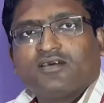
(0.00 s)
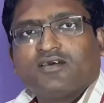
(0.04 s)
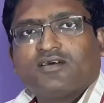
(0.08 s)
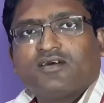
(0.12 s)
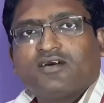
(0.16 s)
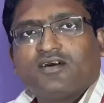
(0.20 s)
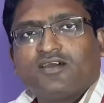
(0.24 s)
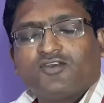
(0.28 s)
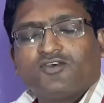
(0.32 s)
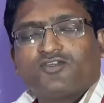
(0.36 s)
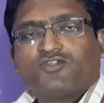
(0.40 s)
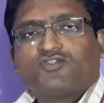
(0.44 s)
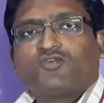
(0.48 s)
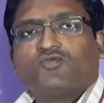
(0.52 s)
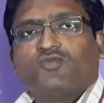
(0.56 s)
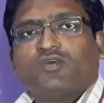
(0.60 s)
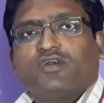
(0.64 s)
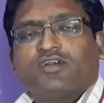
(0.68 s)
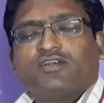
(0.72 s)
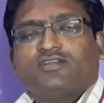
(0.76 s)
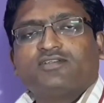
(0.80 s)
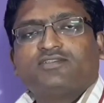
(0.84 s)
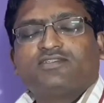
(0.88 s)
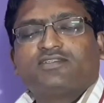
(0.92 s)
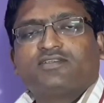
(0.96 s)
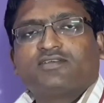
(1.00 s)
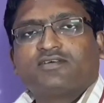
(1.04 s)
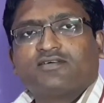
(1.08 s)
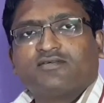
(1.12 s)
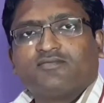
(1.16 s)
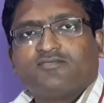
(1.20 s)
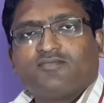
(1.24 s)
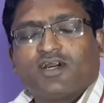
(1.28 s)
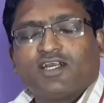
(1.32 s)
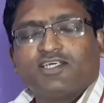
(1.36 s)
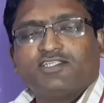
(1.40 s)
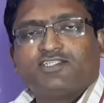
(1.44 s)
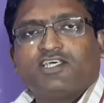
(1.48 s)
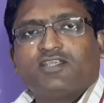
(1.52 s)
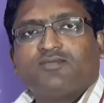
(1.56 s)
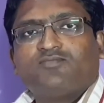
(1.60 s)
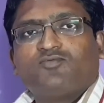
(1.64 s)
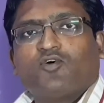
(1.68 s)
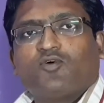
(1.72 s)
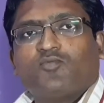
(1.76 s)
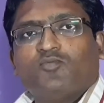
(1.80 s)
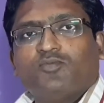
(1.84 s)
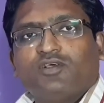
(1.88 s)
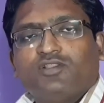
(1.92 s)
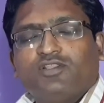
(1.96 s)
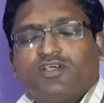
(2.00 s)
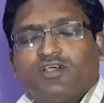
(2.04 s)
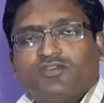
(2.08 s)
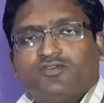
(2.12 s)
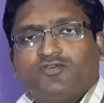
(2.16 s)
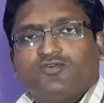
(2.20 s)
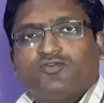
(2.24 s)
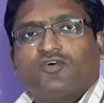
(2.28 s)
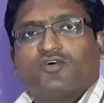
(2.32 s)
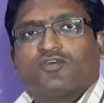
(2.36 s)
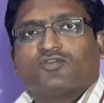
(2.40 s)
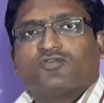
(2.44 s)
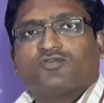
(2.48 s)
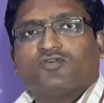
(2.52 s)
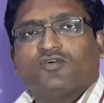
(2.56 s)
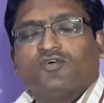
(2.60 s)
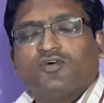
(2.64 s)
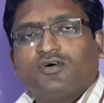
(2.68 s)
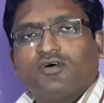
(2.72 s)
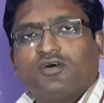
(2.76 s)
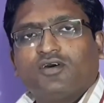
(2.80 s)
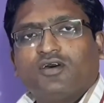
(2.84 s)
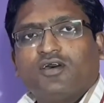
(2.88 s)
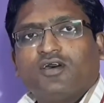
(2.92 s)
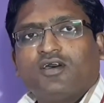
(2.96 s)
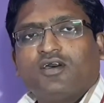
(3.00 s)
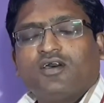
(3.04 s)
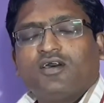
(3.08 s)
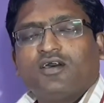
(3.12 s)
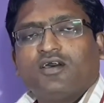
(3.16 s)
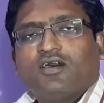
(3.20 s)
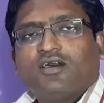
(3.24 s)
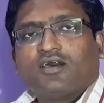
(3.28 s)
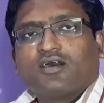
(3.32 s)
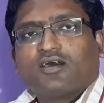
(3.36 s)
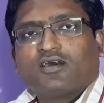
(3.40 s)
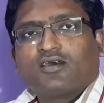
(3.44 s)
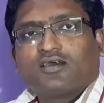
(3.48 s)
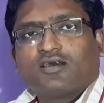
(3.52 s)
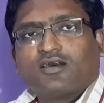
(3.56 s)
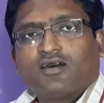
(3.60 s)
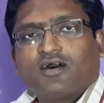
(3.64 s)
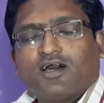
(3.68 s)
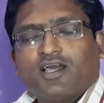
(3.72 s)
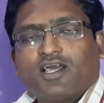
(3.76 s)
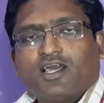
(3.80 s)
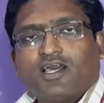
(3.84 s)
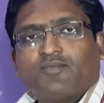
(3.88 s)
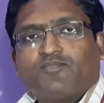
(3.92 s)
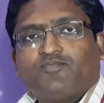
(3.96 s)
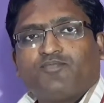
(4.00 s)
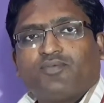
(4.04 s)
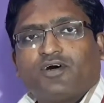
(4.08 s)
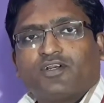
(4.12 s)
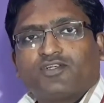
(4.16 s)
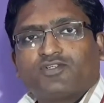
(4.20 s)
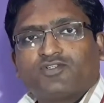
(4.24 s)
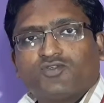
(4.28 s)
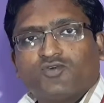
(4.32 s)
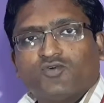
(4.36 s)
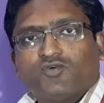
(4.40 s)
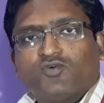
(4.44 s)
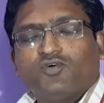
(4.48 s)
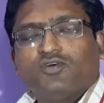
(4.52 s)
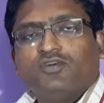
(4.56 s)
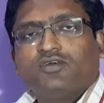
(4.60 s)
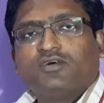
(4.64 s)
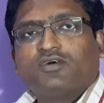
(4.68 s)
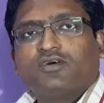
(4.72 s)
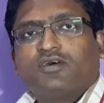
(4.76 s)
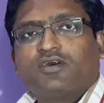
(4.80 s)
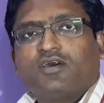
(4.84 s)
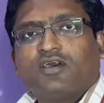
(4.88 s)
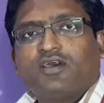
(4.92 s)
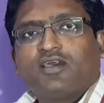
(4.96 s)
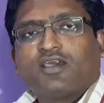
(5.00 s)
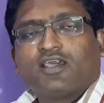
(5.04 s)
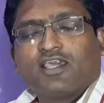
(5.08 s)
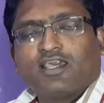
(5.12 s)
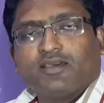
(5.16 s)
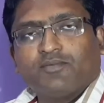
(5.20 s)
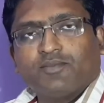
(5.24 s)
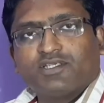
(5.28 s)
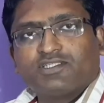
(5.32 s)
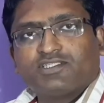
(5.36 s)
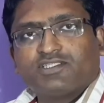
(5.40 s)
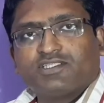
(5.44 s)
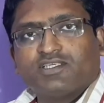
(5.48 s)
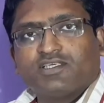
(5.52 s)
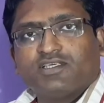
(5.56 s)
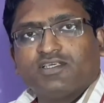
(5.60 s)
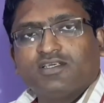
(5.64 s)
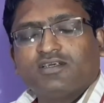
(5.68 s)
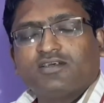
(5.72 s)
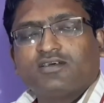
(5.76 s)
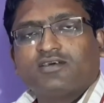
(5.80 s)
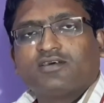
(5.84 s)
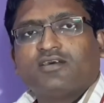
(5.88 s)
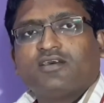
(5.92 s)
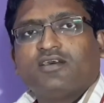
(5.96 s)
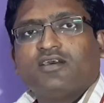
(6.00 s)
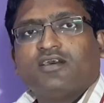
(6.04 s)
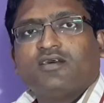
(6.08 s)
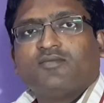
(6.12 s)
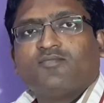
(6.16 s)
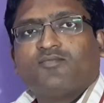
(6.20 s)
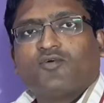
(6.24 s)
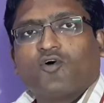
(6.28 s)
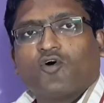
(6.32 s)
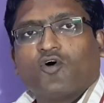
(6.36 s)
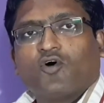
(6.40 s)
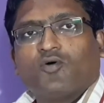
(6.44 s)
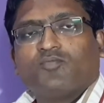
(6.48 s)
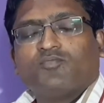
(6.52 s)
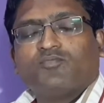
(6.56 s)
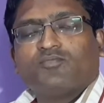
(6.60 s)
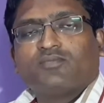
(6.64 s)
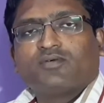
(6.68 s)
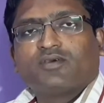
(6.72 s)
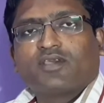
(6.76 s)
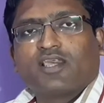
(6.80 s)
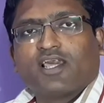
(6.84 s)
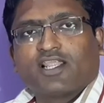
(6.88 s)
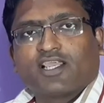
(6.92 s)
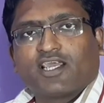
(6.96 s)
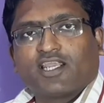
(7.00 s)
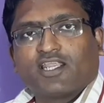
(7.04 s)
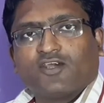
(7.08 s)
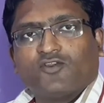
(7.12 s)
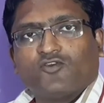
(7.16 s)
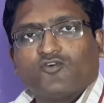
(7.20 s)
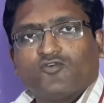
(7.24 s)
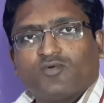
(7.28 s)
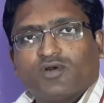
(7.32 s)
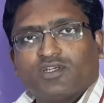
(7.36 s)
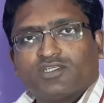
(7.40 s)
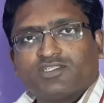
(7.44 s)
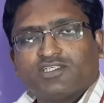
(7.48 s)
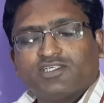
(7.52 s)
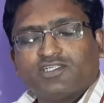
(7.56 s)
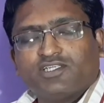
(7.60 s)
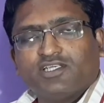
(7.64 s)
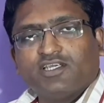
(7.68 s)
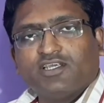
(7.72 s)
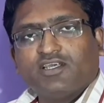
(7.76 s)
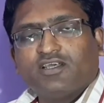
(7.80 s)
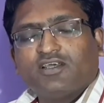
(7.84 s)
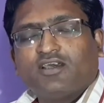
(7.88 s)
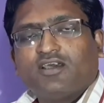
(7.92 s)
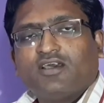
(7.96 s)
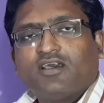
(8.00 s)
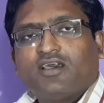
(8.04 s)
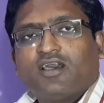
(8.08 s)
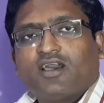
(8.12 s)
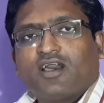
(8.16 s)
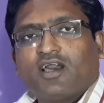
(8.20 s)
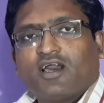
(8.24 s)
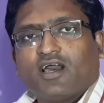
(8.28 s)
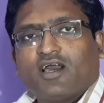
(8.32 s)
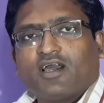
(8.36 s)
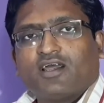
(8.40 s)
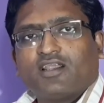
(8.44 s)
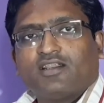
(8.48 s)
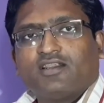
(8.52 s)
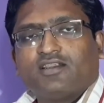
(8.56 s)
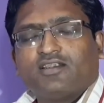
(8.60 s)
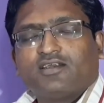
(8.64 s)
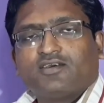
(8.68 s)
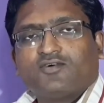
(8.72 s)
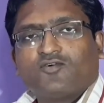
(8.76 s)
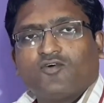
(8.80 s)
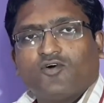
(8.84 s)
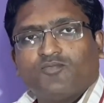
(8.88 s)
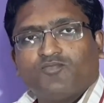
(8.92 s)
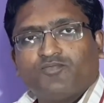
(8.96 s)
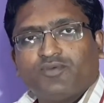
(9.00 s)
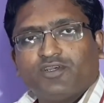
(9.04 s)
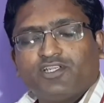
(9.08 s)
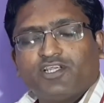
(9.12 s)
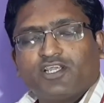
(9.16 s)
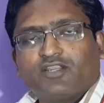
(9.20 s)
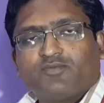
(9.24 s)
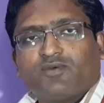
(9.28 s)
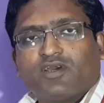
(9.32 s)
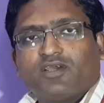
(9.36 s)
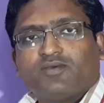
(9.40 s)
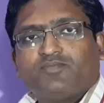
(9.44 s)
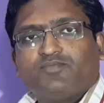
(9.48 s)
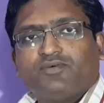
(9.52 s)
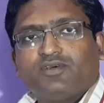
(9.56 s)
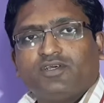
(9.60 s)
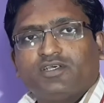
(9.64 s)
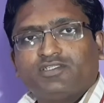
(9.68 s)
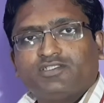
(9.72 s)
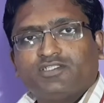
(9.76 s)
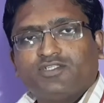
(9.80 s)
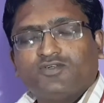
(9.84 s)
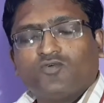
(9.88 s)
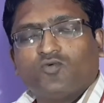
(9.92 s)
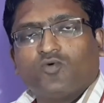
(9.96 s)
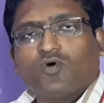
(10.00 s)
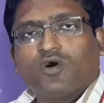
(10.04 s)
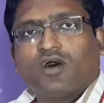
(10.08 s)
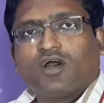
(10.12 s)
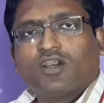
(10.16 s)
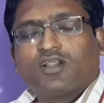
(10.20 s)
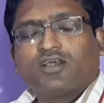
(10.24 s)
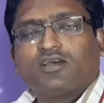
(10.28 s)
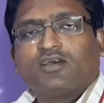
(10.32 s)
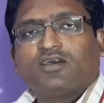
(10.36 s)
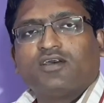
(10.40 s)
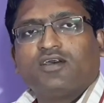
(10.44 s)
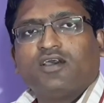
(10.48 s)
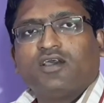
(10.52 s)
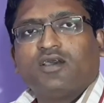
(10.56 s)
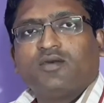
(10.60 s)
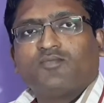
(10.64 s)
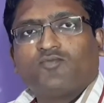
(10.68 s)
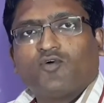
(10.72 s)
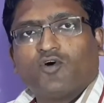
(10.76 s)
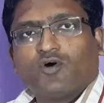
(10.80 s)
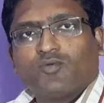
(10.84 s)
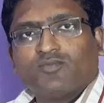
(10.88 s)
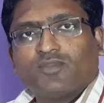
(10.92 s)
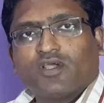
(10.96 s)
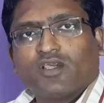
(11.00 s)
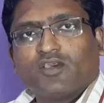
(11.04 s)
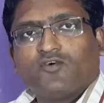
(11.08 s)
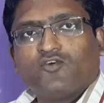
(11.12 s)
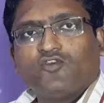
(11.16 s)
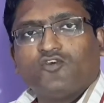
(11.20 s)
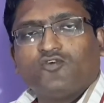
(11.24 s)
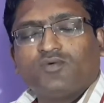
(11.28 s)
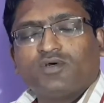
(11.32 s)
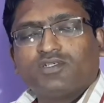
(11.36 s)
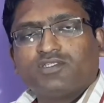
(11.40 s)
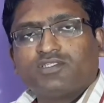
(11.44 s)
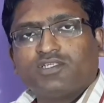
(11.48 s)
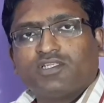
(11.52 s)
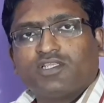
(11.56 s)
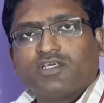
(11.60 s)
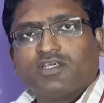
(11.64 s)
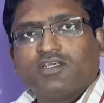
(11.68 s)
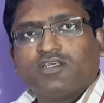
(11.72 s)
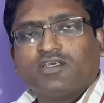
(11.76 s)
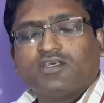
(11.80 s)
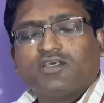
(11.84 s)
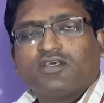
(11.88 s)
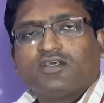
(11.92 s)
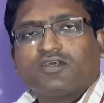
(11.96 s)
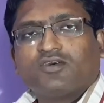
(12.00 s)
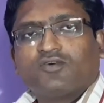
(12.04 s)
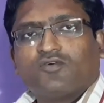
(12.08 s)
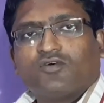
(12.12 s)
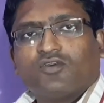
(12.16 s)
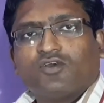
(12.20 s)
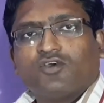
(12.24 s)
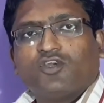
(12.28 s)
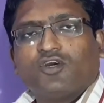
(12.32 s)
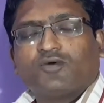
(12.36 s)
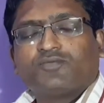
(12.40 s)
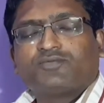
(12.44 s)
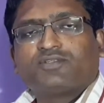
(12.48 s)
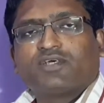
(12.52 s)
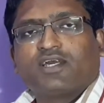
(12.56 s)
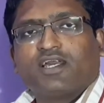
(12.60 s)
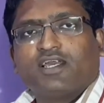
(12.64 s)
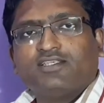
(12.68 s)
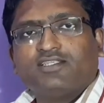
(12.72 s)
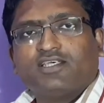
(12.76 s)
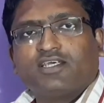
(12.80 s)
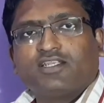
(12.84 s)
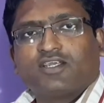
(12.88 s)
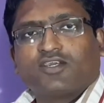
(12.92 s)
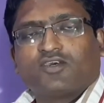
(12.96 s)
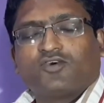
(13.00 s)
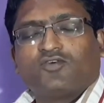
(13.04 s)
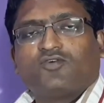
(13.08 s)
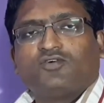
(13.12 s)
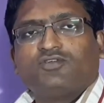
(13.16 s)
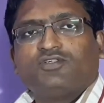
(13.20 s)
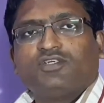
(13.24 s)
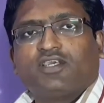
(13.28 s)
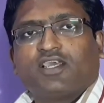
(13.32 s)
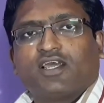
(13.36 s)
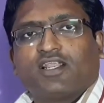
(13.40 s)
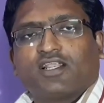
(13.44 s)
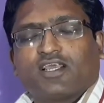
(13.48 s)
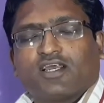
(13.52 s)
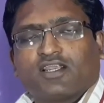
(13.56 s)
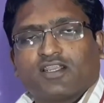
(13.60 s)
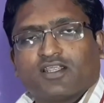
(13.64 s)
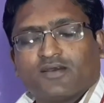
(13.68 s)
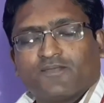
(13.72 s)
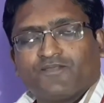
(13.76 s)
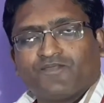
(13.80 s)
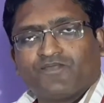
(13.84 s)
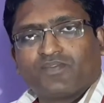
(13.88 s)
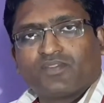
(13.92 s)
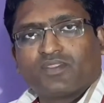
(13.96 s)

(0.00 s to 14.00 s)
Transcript: Hello students, myself Amritendu Dutta. I have pursued MSc from Calcutta University and completed my PhD work from the University College of Science and Technology, Calcutta.